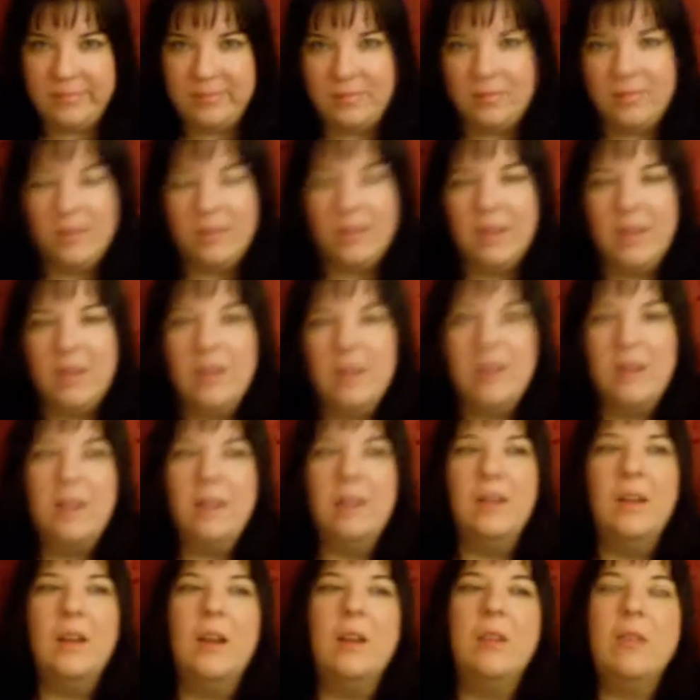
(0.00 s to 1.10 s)
of
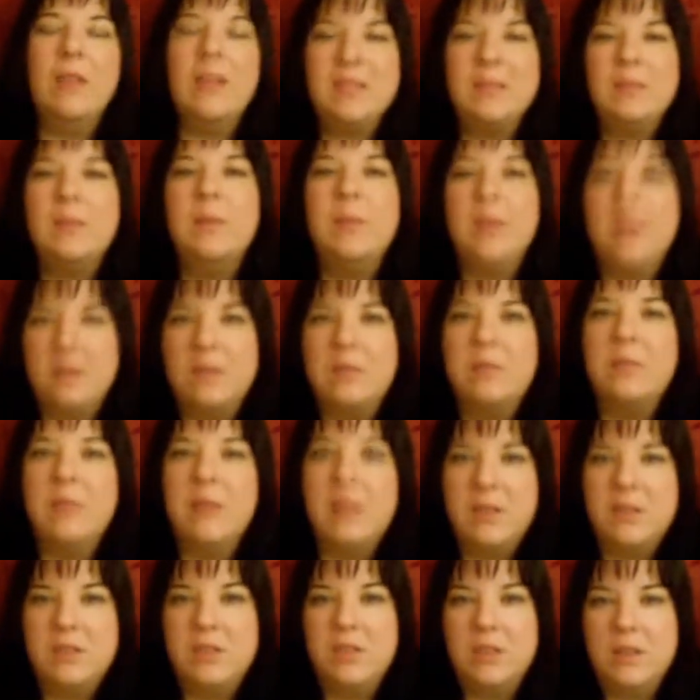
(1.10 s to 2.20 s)
erase some things from
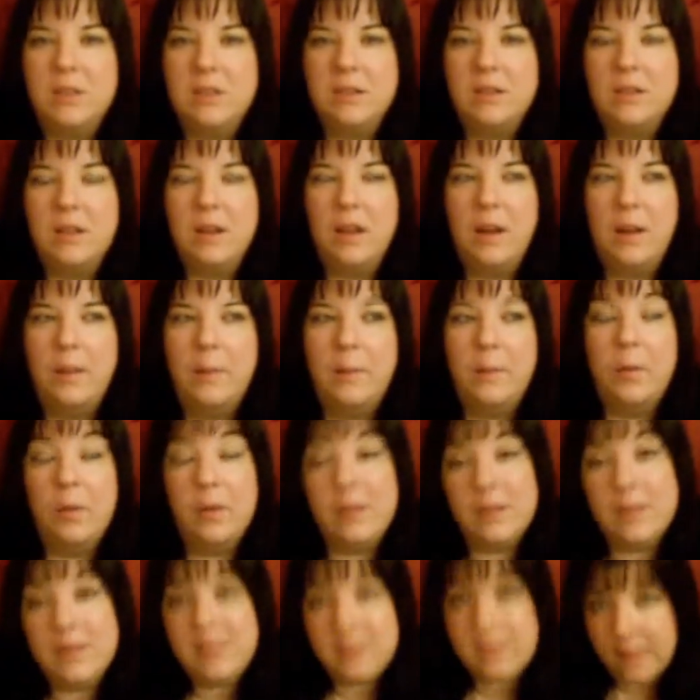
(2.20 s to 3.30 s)
last year, or at
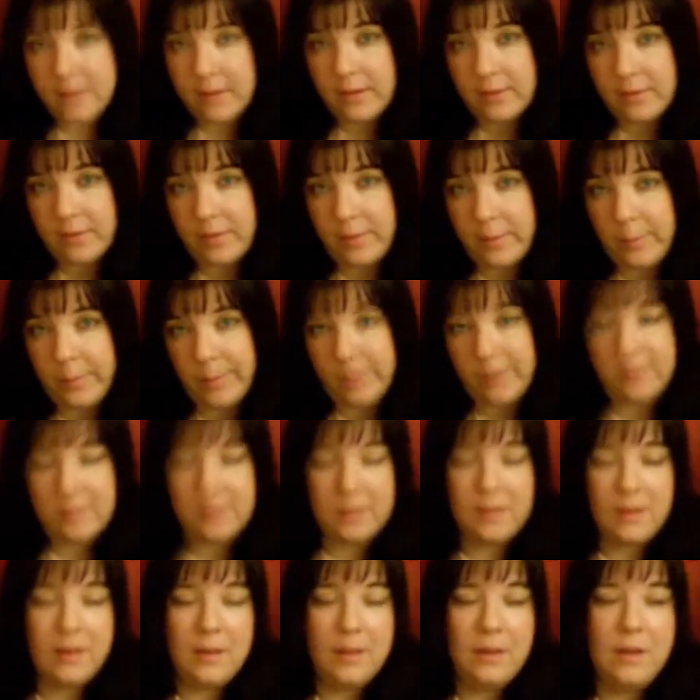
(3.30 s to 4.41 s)
least the last 5 months.
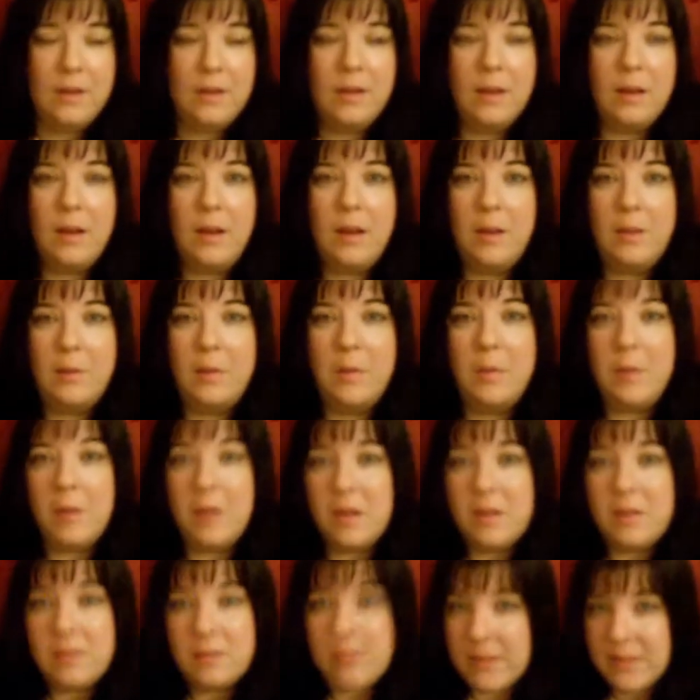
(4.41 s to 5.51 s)
I'm not
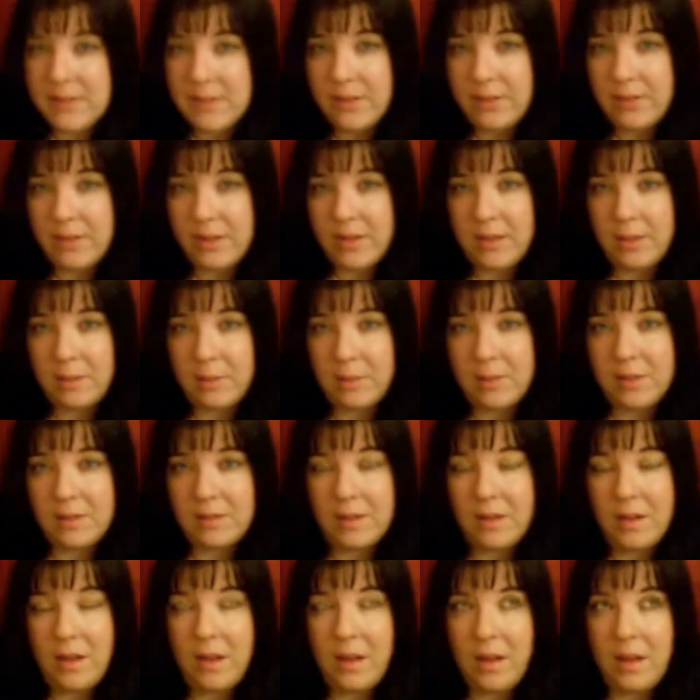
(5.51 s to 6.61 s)
going to erase everything because
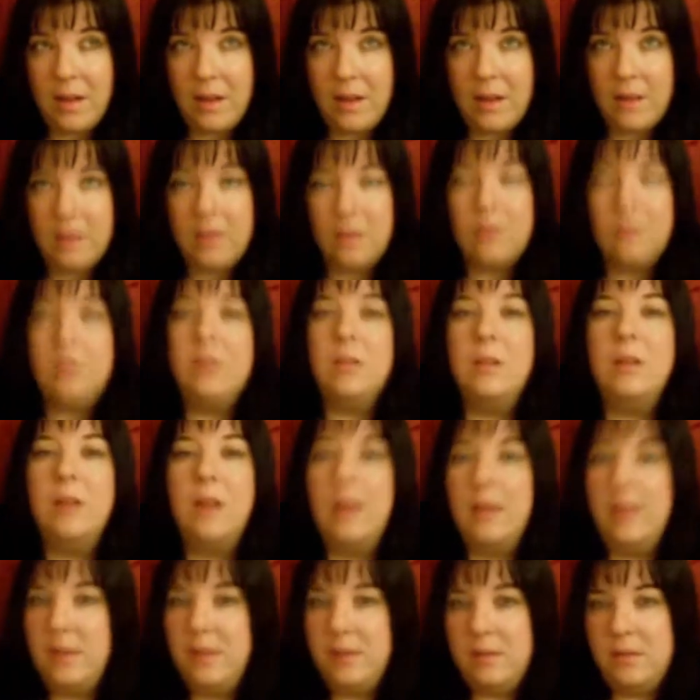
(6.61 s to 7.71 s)
I learned a
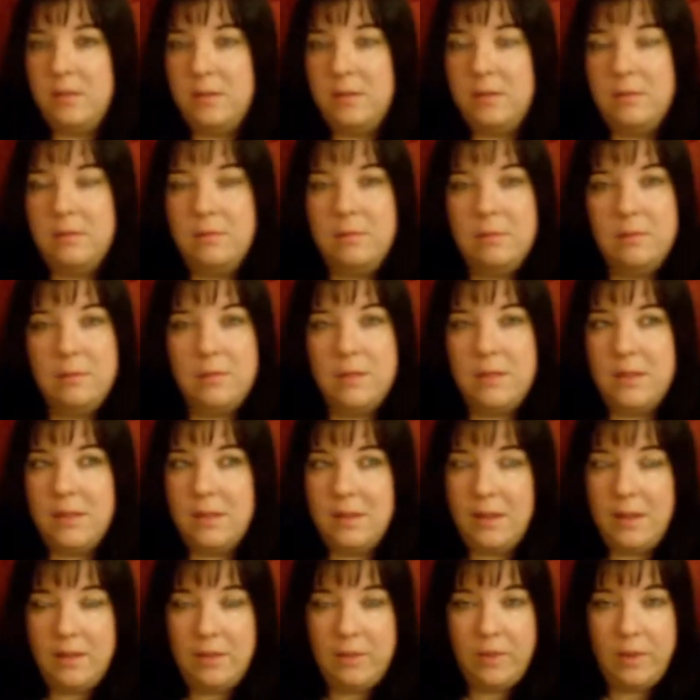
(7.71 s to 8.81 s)
lot this
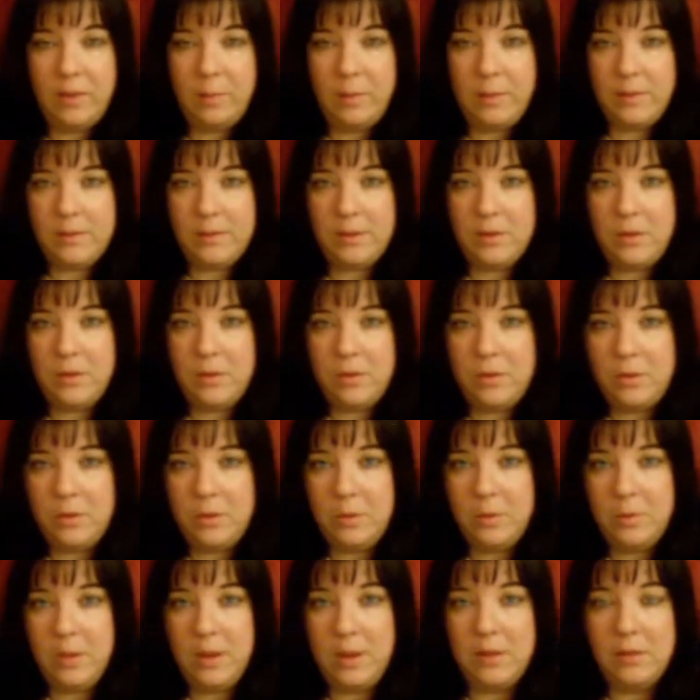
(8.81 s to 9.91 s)
last 5 months on
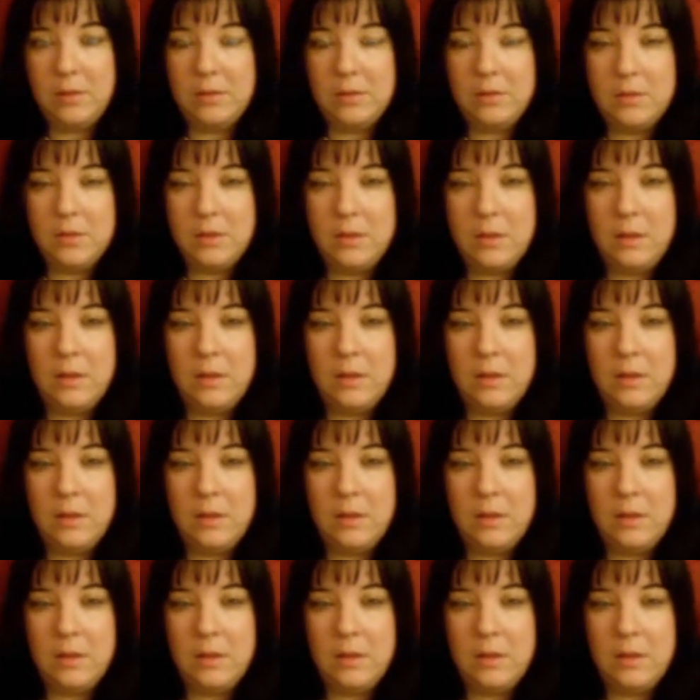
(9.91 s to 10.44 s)
YouTube. I learned